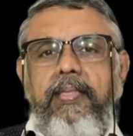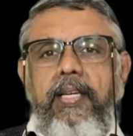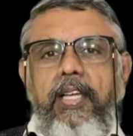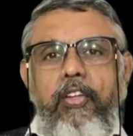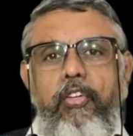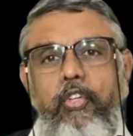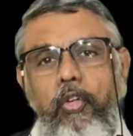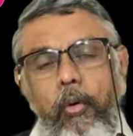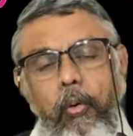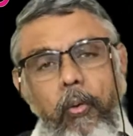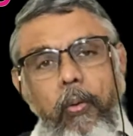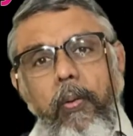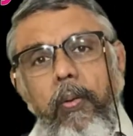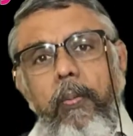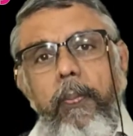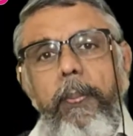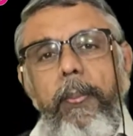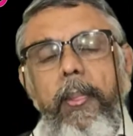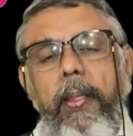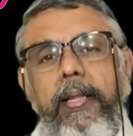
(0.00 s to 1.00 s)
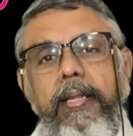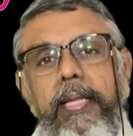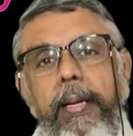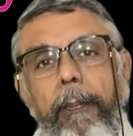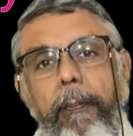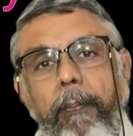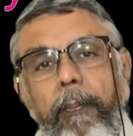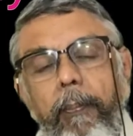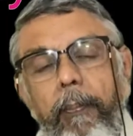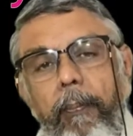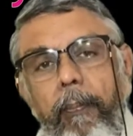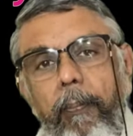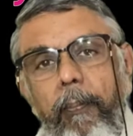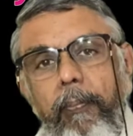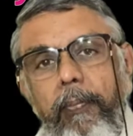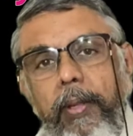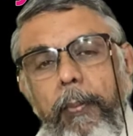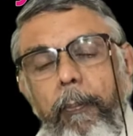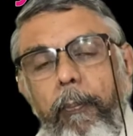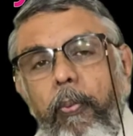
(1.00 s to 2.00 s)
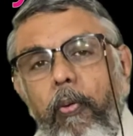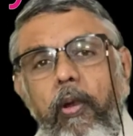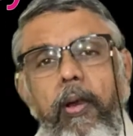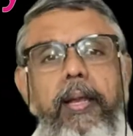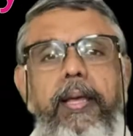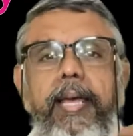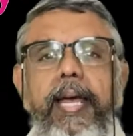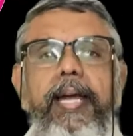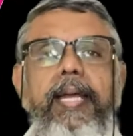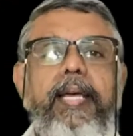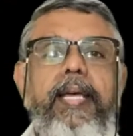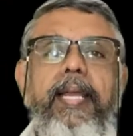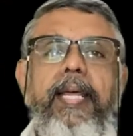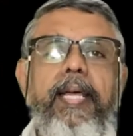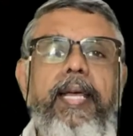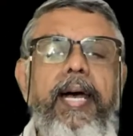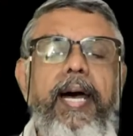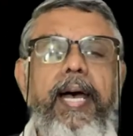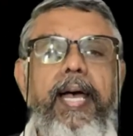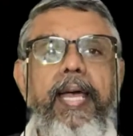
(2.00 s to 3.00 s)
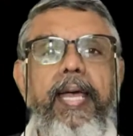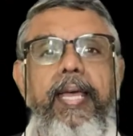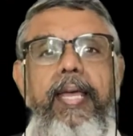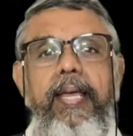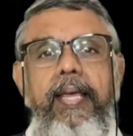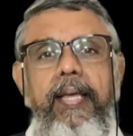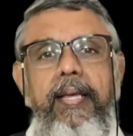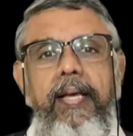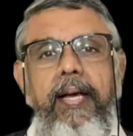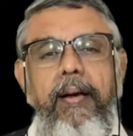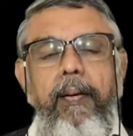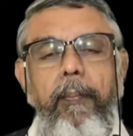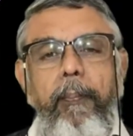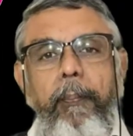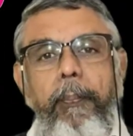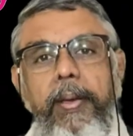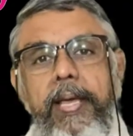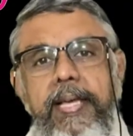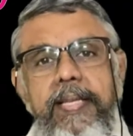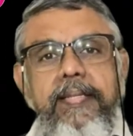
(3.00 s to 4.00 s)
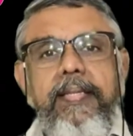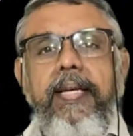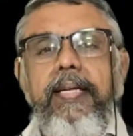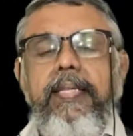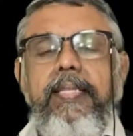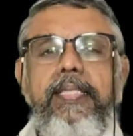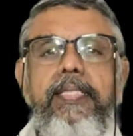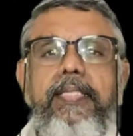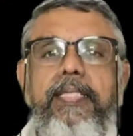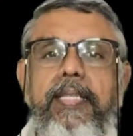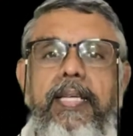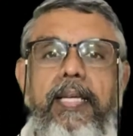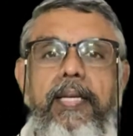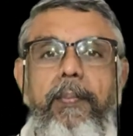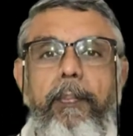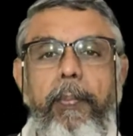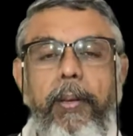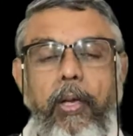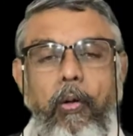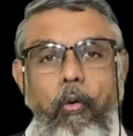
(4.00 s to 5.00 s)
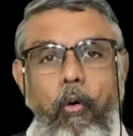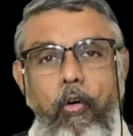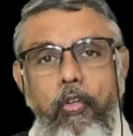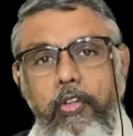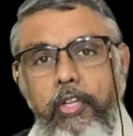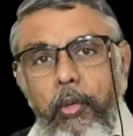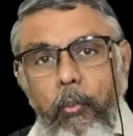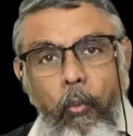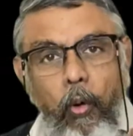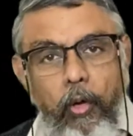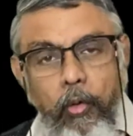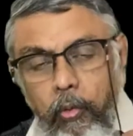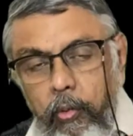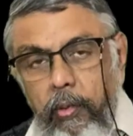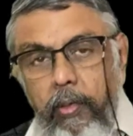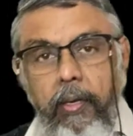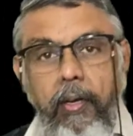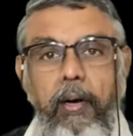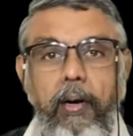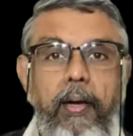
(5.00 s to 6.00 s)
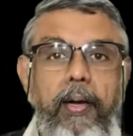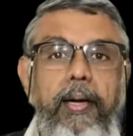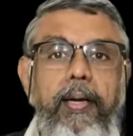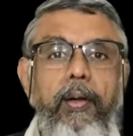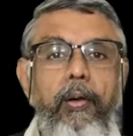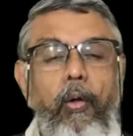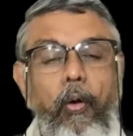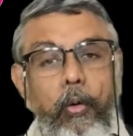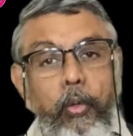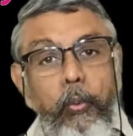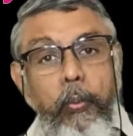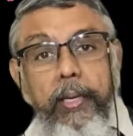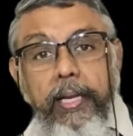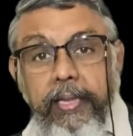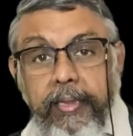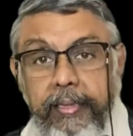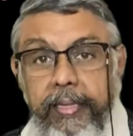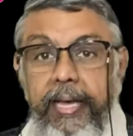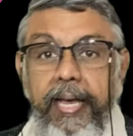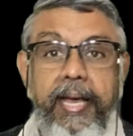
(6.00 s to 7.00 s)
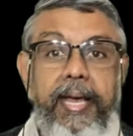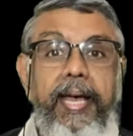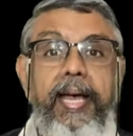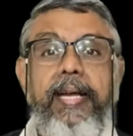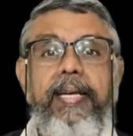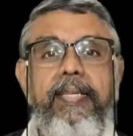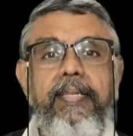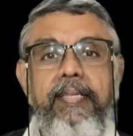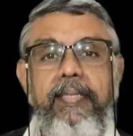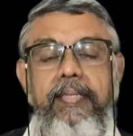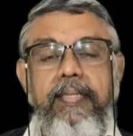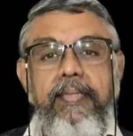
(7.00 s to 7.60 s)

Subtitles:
So, the pull category guy pays attention because he wants to learn. Not only that,